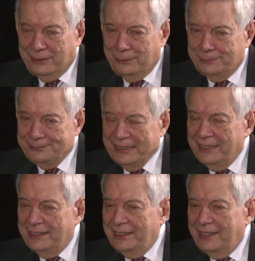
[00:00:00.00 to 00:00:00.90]
home.
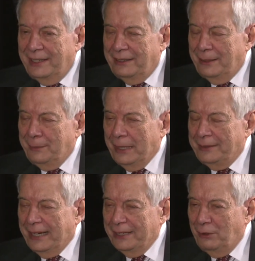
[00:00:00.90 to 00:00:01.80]
Yeah,
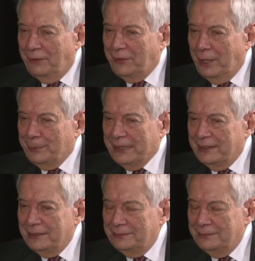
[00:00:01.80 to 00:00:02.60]
did I go off topic there?